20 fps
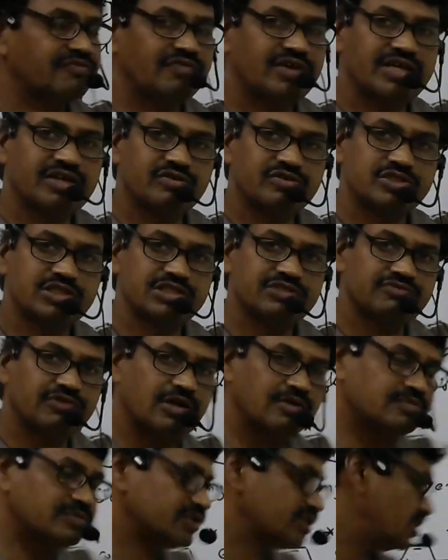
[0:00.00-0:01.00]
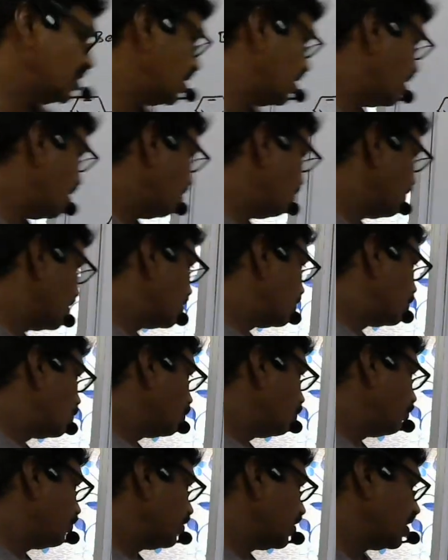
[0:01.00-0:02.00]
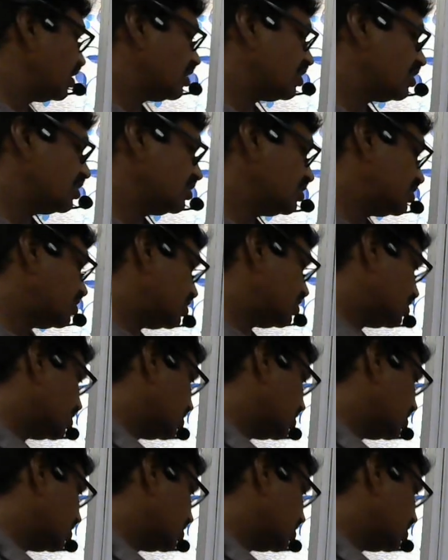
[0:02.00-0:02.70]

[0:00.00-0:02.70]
resonance forms. For 2 phenyl rings,